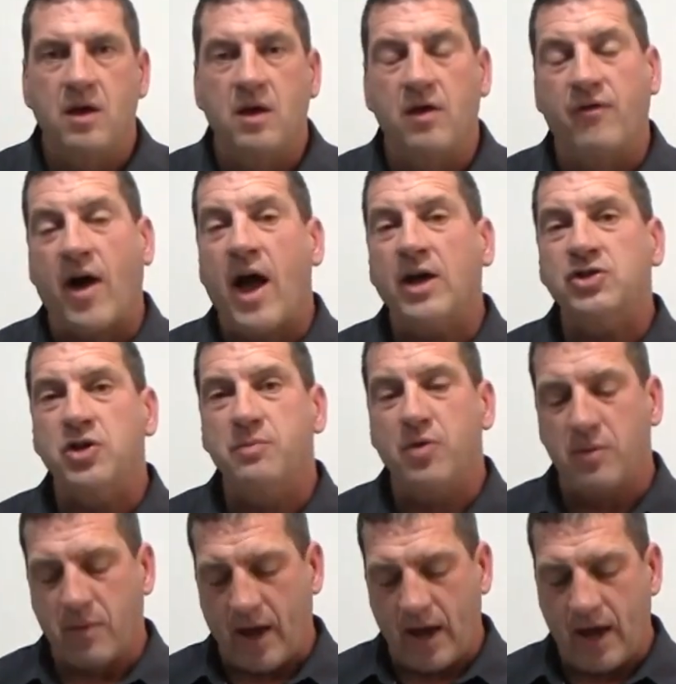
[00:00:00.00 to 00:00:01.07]
If I actually
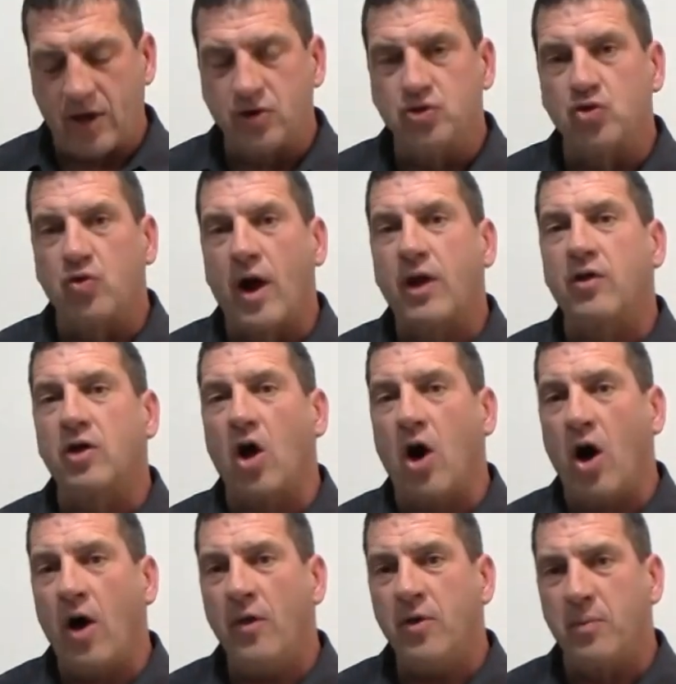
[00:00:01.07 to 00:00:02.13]
put my hand directly
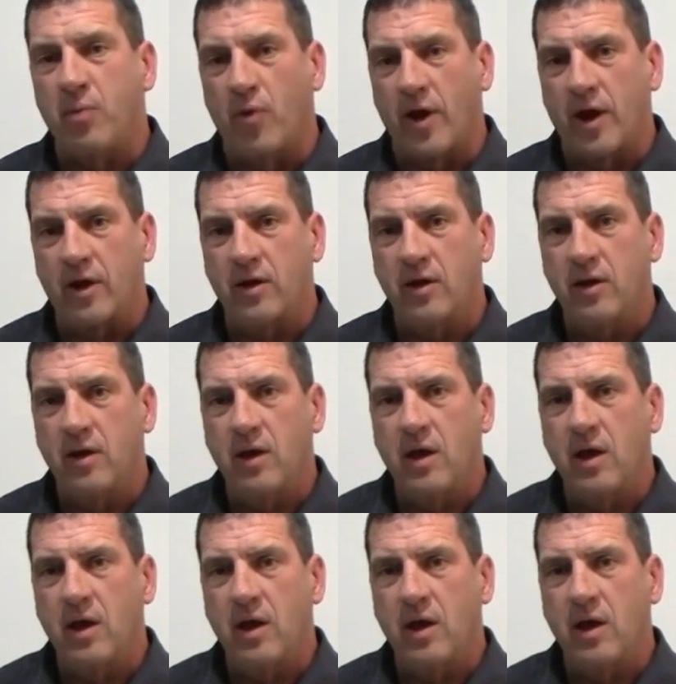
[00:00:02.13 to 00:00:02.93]
on the brick